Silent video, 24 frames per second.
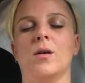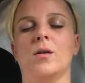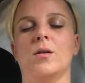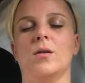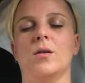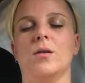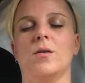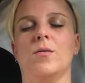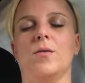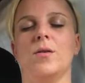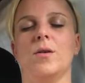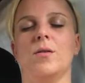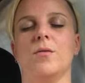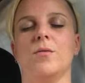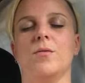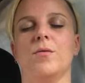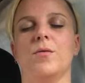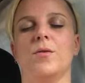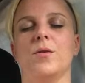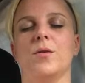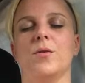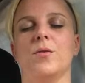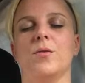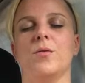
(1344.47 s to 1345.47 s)
See if you can
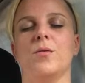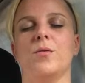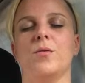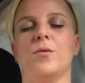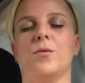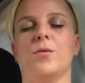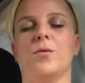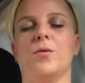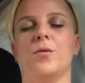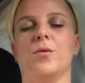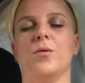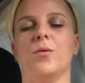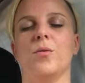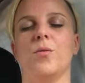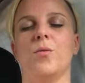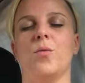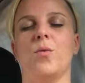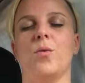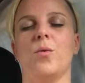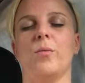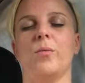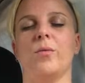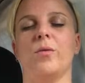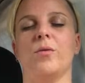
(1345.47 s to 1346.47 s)
feel for the
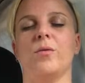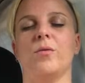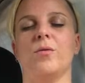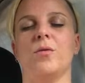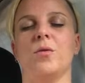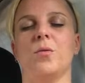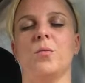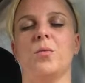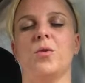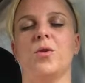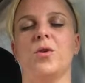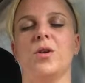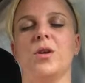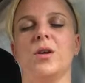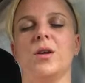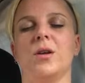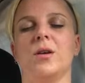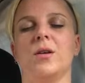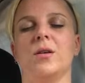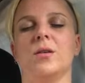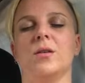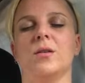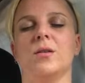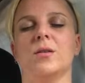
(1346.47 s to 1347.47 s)
warmth of your body,
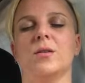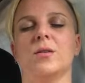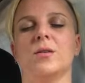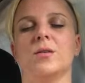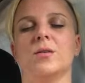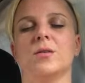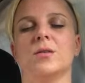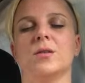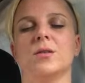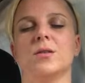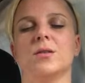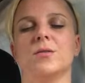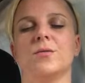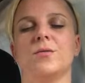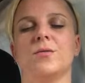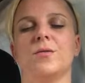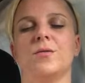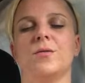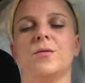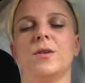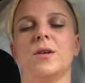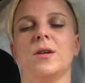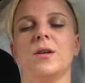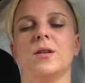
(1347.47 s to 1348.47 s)
just
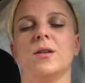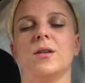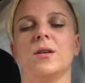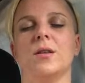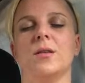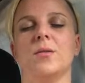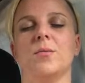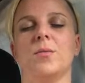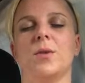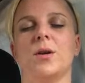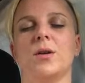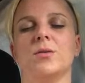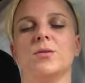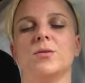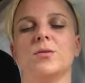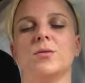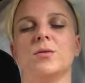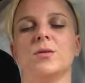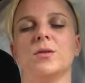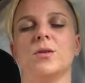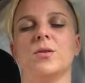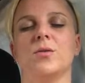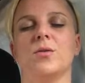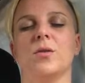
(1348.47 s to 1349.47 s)
feeling the
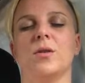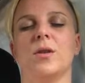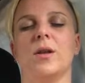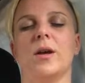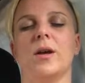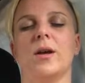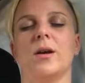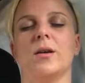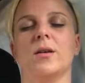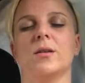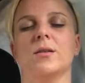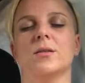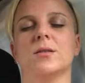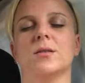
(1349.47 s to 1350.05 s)
muscles in your legs,